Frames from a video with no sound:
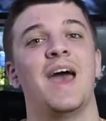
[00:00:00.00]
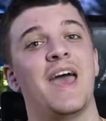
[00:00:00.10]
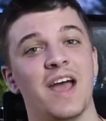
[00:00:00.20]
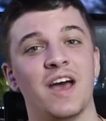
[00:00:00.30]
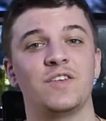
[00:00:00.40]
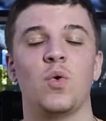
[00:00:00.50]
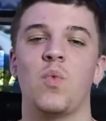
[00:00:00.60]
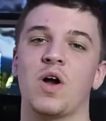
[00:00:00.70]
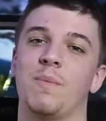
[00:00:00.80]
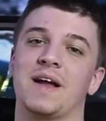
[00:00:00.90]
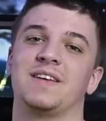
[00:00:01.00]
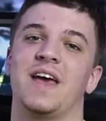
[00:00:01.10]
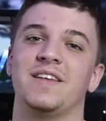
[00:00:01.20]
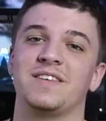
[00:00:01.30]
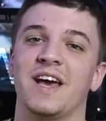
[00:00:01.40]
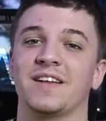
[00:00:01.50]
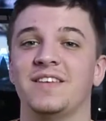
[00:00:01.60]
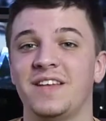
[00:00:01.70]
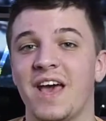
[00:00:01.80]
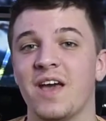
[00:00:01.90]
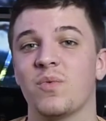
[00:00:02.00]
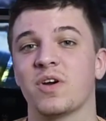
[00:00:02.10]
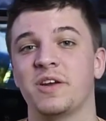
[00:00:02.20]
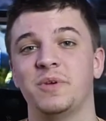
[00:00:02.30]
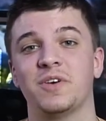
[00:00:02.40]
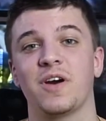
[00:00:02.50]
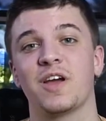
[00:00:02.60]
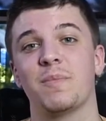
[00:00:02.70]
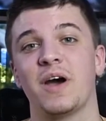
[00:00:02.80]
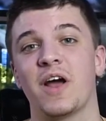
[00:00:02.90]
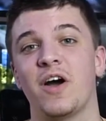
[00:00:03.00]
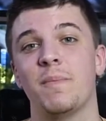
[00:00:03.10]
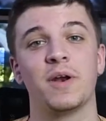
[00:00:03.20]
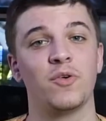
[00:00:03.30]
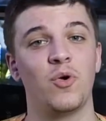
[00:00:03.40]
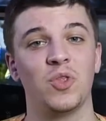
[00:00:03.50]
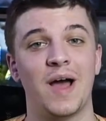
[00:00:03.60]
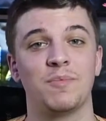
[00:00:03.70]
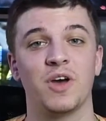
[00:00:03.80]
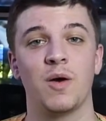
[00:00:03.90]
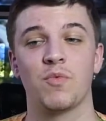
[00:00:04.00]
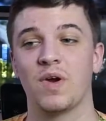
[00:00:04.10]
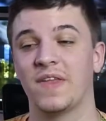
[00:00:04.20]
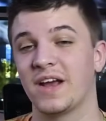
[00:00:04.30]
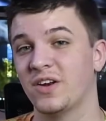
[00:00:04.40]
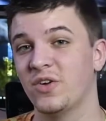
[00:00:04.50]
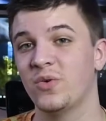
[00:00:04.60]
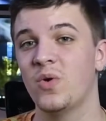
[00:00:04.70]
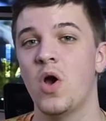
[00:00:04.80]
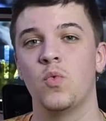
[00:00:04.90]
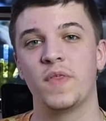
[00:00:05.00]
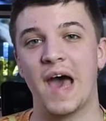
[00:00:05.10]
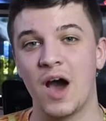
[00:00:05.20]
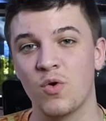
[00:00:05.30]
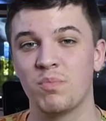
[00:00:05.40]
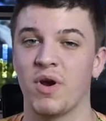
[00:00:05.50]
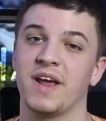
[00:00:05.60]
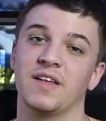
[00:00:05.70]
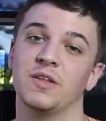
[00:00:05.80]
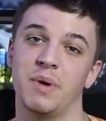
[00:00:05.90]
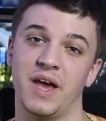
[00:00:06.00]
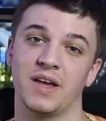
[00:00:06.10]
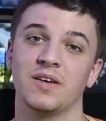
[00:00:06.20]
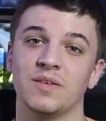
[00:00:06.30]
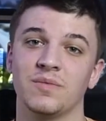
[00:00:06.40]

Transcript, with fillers: Hey guys, welcome back to Hays Tech. Today we're going to be talking about how I made an old laptop run like new without breaking the bank.